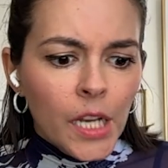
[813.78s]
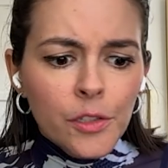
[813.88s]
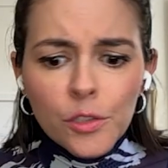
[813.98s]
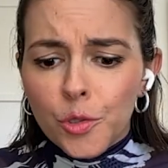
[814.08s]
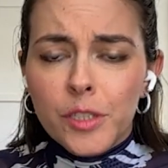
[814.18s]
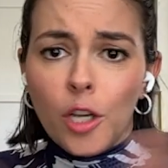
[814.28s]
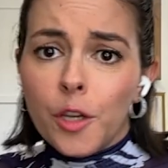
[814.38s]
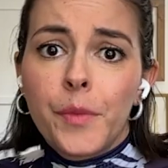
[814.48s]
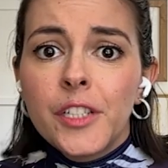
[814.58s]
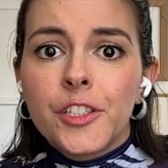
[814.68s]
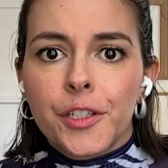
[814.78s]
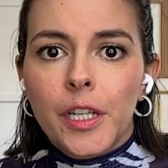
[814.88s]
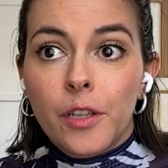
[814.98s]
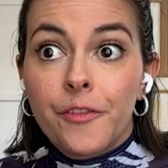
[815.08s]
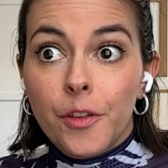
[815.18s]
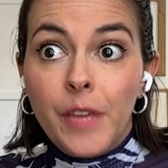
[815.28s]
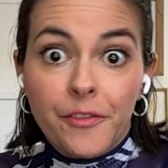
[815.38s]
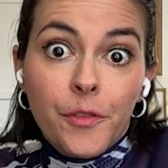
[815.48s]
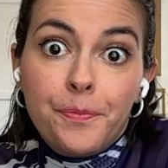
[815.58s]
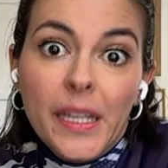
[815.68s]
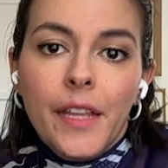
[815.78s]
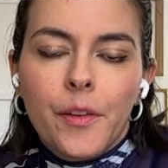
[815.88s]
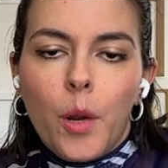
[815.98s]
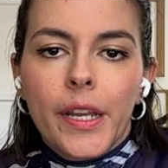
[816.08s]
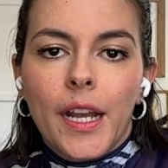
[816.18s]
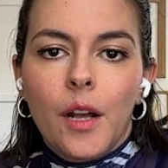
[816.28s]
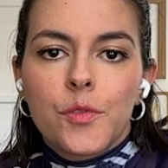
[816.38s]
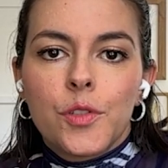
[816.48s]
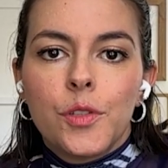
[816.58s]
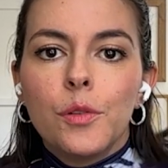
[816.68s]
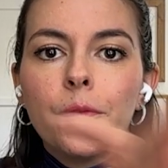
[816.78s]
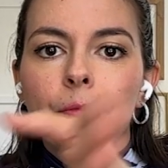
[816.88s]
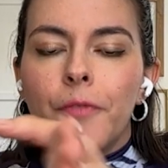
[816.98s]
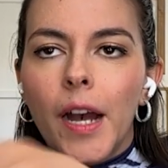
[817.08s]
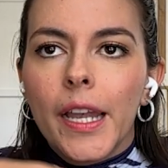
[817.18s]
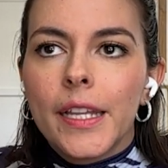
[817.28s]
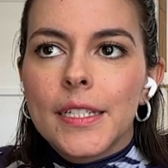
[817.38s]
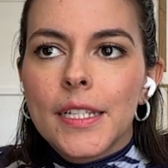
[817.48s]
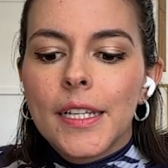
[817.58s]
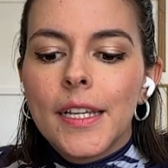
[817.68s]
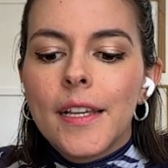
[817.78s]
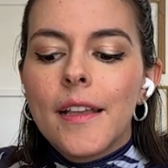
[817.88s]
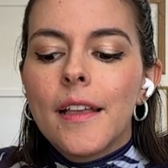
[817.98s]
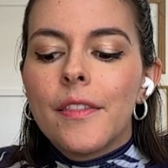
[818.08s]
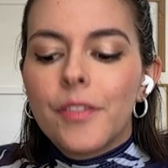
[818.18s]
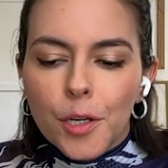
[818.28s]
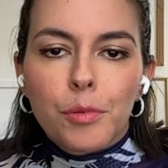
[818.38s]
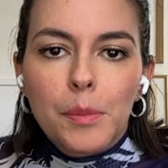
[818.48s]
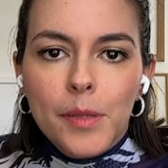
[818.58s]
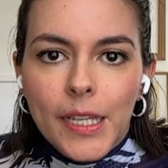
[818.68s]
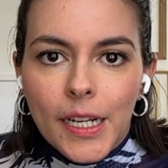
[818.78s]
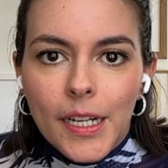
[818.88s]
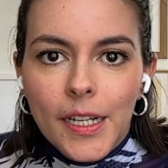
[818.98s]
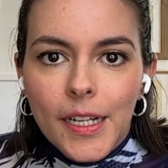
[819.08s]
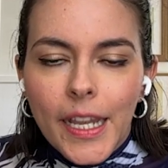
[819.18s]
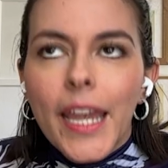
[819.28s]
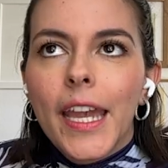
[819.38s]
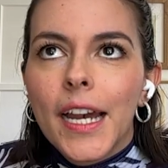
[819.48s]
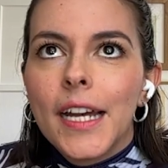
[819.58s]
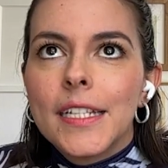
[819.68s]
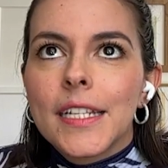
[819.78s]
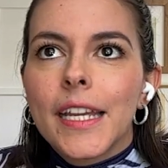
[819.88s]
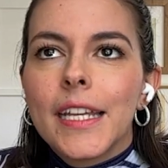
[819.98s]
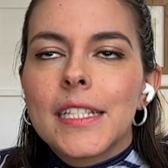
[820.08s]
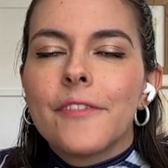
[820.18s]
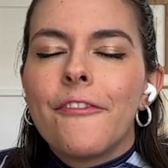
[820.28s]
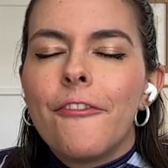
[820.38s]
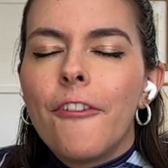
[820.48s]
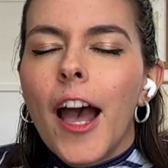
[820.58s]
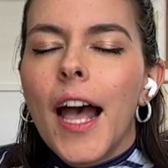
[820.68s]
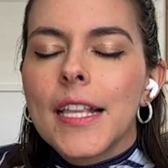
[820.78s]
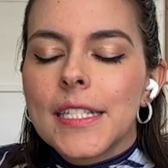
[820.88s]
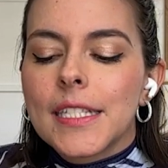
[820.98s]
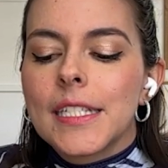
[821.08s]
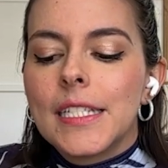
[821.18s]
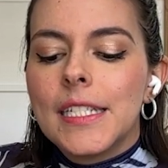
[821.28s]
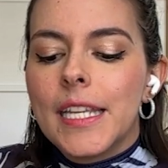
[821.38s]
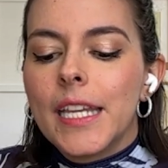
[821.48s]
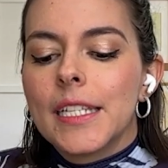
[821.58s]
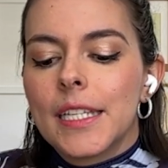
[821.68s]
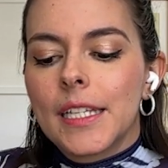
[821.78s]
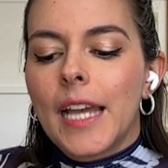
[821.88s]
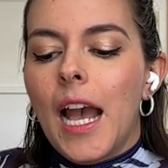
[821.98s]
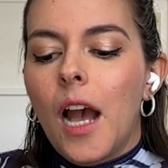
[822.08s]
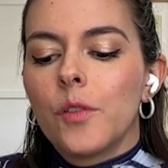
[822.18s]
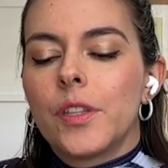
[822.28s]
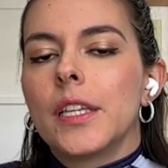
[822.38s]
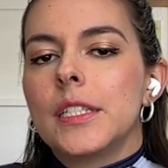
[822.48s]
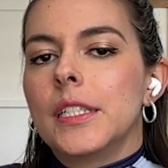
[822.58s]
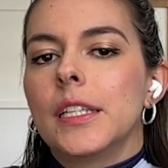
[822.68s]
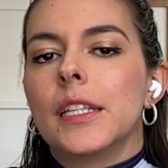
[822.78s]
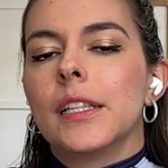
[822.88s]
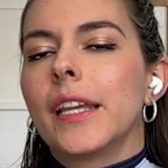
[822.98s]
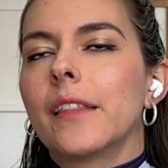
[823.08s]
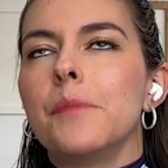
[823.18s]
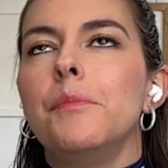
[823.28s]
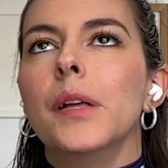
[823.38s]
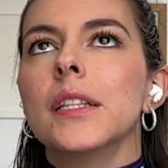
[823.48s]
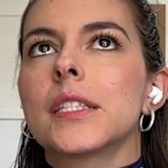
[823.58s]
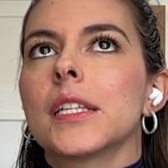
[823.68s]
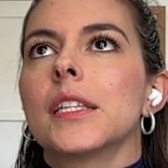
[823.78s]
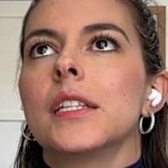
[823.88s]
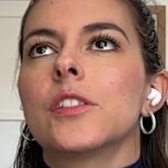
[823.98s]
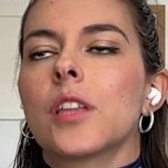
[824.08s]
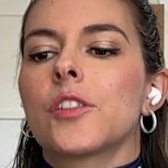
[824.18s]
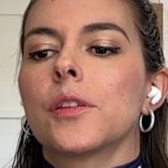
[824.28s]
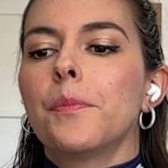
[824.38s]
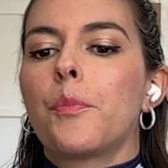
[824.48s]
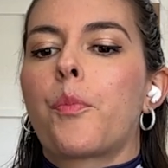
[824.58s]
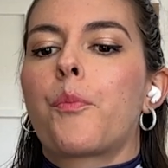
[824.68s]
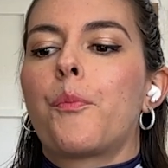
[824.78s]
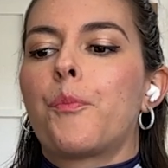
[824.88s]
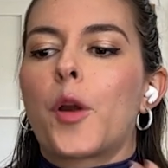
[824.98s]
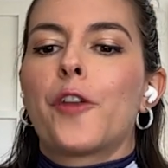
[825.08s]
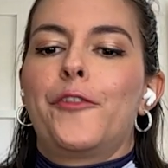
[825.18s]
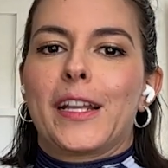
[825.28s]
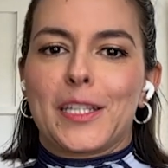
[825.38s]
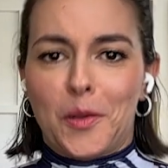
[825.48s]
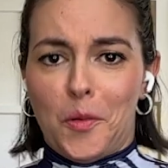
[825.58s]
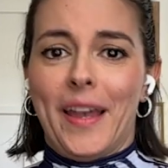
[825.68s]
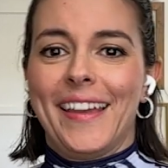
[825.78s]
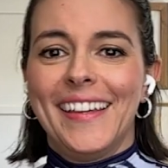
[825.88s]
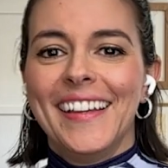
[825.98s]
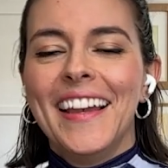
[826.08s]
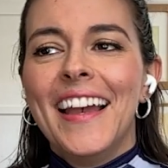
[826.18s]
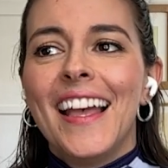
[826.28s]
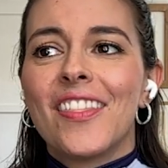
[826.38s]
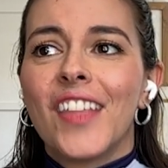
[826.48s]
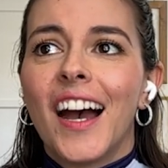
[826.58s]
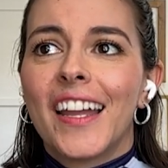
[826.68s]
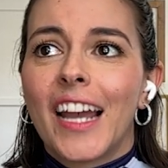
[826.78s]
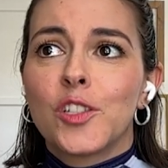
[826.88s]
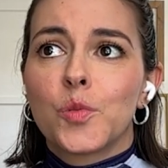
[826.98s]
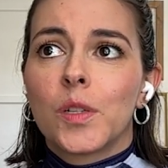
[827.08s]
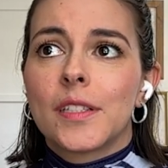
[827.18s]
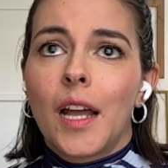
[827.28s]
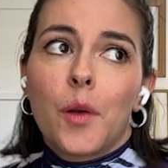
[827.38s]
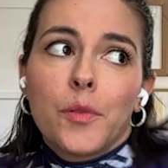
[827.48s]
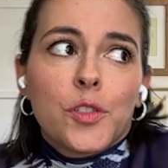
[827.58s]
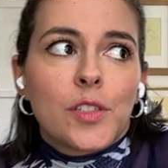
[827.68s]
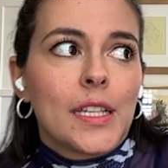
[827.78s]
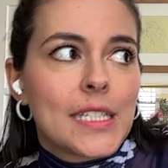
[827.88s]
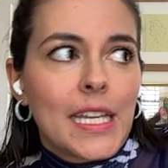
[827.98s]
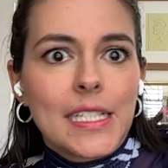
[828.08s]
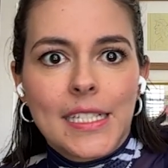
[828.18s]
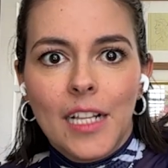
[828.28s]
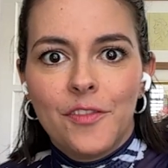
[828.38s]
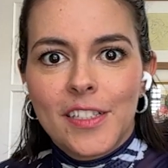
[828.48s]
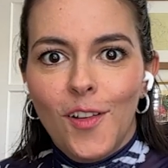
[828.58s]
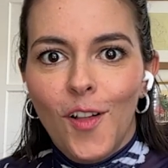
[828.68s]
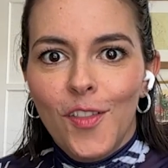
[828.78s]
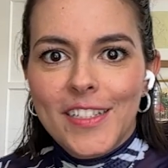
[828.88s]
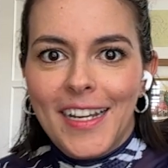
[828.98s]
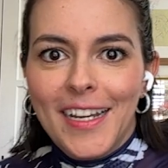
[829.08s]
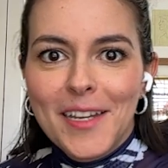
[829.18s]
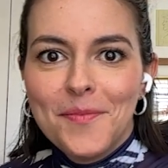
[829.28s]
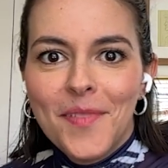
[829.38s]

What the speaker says: I don't know, to a documentary, and if you've been at the White House, you'll find the replica, and it's fascinating how they did it. Like they built it in such a perfect way that I was just like taking selfies all the time.